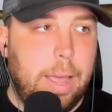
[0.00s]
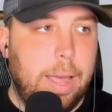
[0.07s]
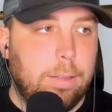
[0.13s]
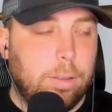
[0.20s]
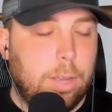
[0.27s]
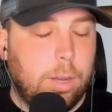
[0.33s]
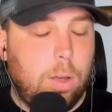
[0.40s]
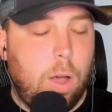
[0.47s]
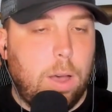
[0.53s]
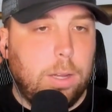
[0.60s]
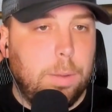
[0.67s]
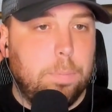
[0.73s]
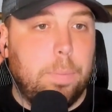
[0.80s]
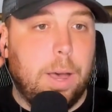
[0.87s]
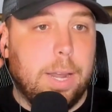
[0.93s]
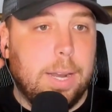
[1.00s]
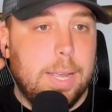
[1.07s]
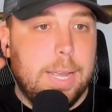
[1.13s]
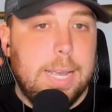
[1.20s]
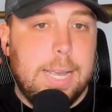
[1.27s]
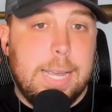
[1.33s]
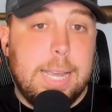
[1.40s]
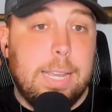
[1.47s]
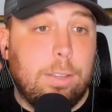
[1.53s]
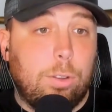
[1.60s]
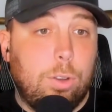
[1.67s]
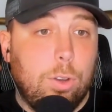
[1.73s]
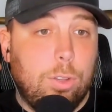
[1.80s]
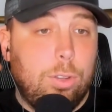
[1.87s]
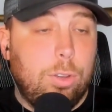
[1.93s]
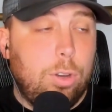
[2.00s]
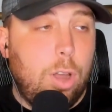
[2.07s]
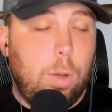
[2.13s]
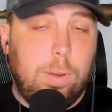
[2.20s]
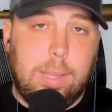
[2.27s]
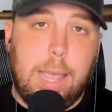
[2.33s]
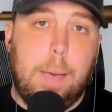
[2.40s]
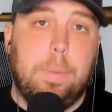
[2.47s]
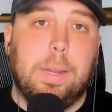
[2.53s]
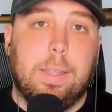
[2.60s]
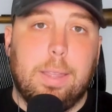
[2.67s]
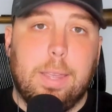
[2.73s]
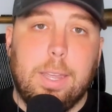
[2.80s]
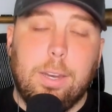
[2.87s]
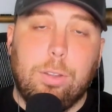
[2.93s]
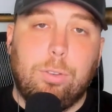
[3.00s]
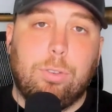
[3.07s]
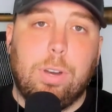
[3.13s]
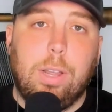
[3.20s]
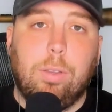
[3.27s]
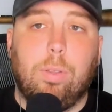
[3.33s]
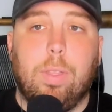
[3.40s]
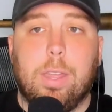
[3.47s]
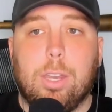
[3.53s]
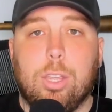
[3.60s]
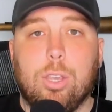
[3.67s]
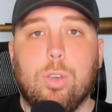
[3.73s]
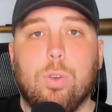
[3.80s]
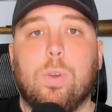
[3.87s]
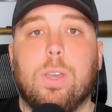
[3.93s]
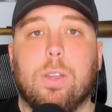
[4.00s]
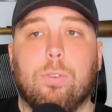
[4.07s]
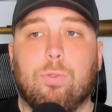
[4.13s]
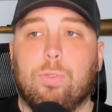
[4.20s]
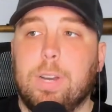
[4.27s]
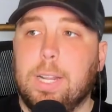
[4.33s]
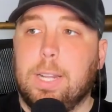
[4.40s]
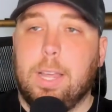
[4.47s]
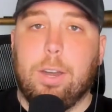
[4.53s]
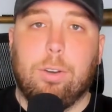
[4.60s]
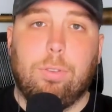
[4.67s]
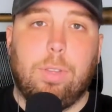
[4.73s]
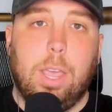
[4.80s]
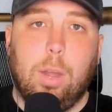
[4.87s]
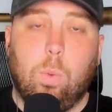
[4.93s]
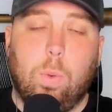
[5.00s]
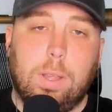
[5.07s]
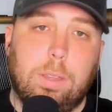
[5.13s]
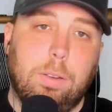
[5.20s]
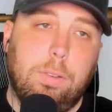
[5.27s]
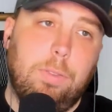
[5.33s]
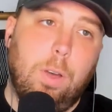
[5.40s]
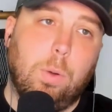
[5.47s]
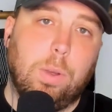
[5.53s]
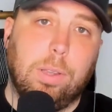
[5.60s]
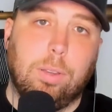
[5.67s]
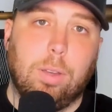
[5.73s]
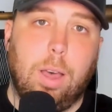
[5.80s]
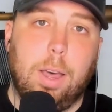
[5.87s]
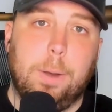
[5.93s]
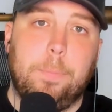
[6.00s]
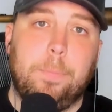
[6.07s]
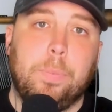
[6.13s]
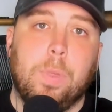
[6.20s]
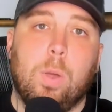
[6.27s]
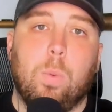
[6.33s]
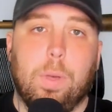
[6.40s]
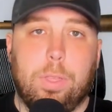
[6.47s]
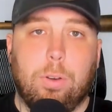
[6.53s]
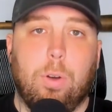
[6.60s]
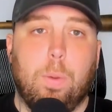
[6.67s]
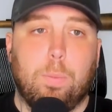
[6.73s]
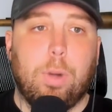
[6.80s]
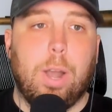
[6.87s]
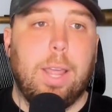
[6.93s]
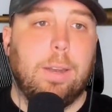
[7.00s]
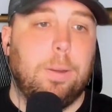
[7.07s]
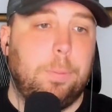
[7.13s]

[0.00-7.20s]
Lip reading: as I call them, but it's good to know what's happening in the industry so then you can really understand what to focus on with your own brand.